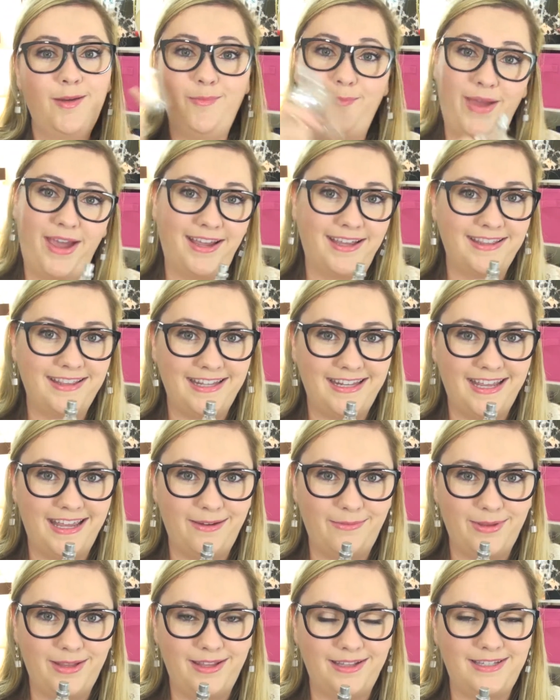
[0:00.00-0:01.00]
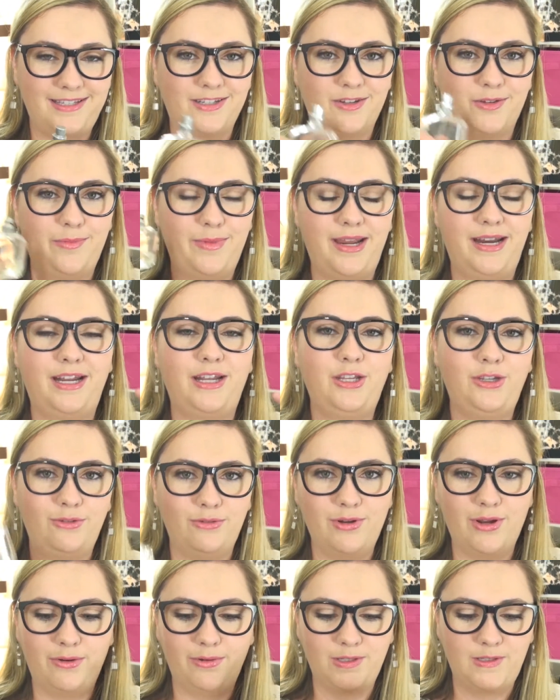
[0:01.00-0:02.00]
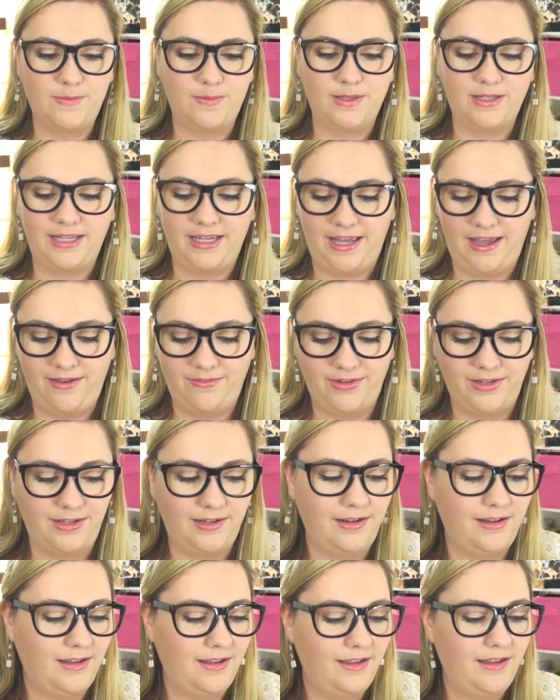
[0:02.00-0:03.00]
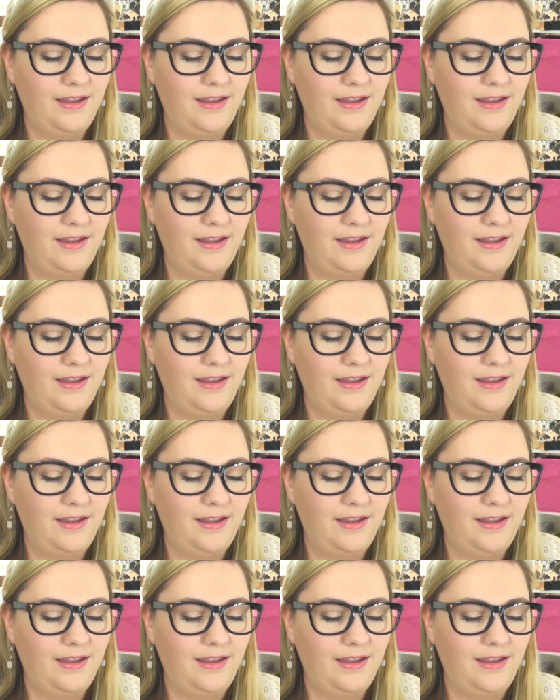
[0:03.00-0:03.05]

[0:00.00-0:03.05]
back in the day when they still made it, you know it smelled like heaven.